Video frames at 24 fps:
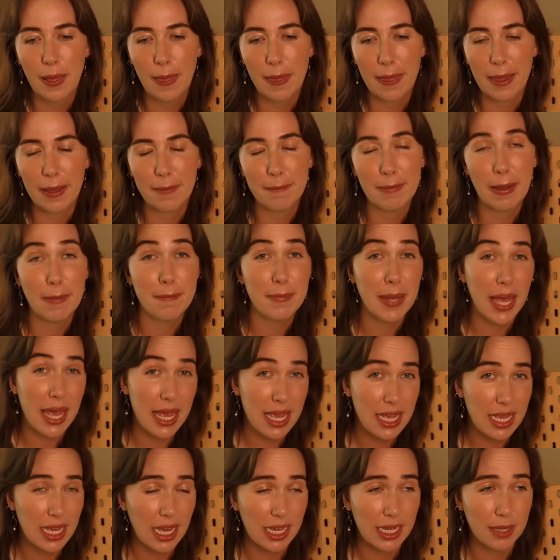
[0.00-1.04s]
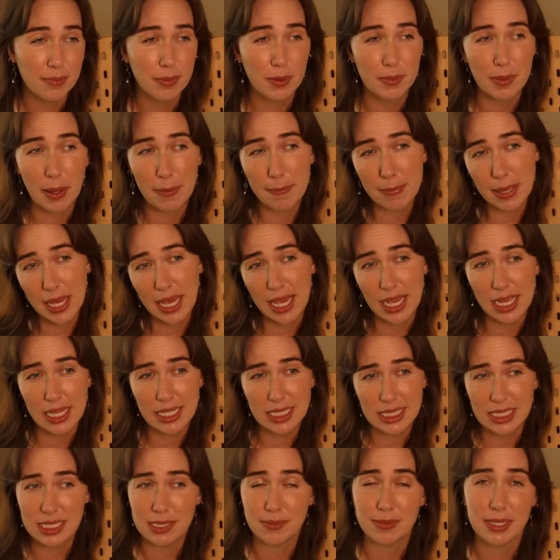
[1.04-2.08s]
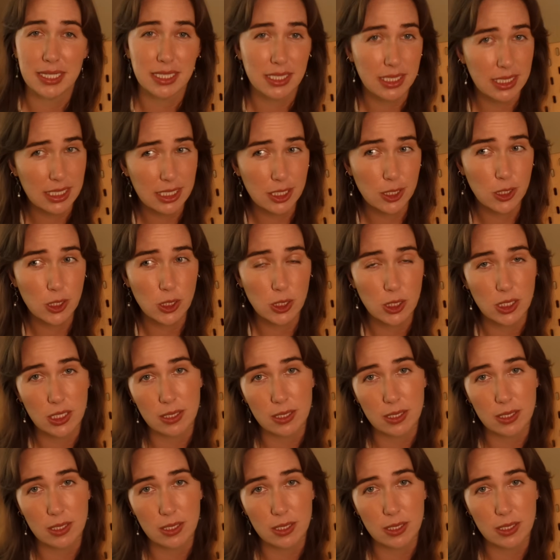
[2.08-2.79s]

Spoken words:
like my pen, I can put my pens and my scissors